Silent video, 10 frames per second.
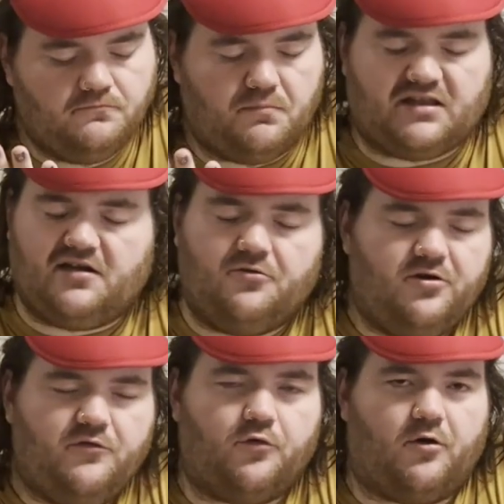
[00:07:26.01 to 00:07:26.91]
but they don't
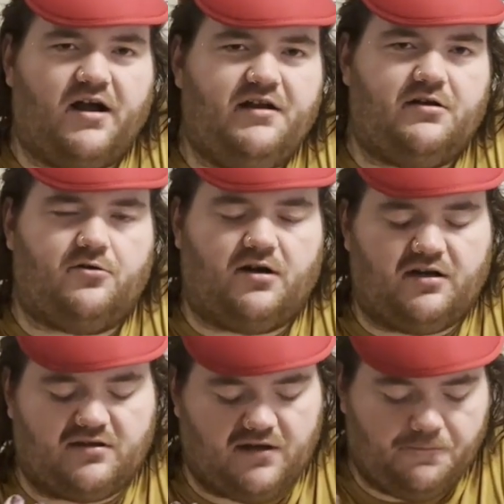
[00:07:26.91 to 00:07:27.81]
override it or
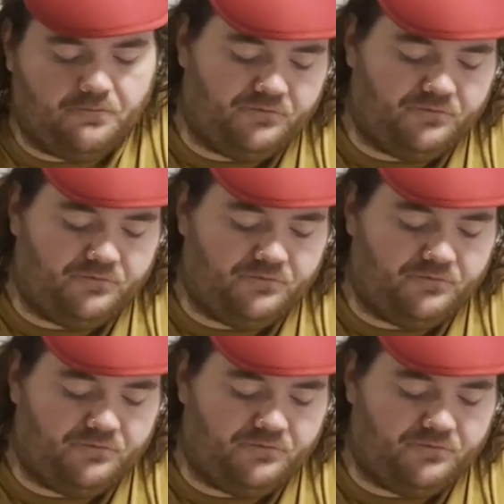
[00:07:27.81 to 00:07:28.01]
anything.